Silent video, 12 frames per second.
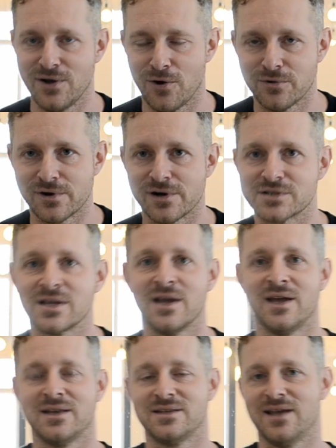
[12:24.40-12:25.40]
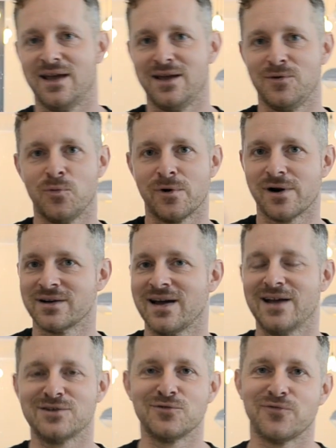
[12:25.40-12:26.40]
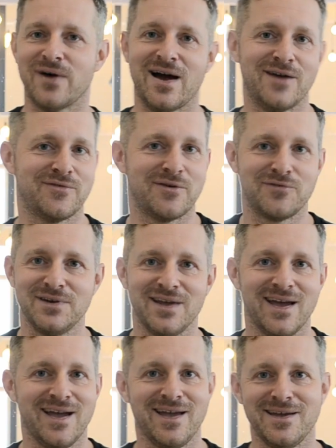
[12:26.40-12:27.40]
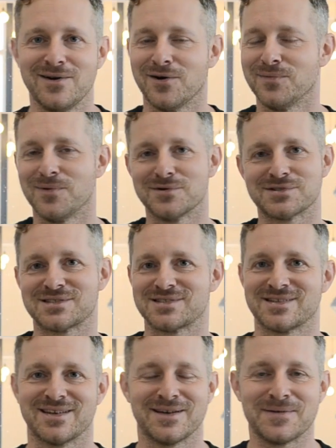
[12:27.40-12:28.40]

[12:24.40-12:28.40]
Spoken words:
owners. They work 9 to 5 every day, almost